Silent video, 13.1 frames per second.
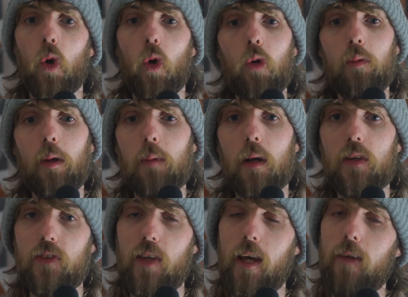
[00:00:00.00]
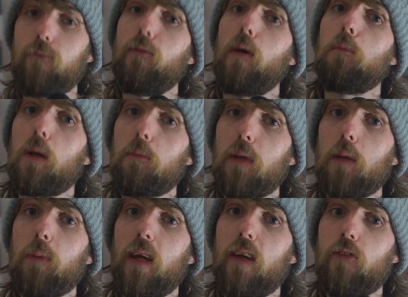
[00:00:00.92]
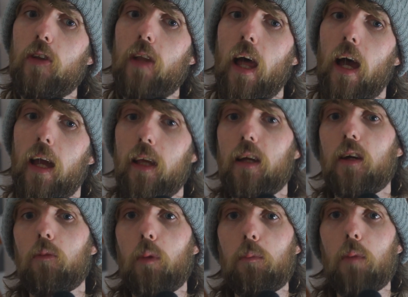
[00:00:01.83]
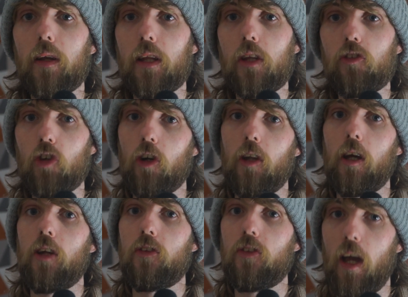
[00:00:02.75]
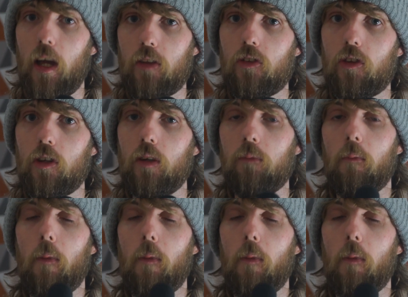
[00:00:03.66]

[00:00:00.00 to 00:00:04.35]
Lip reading: Or they might say, "There might be a bit of delay, we might need John at 10 to."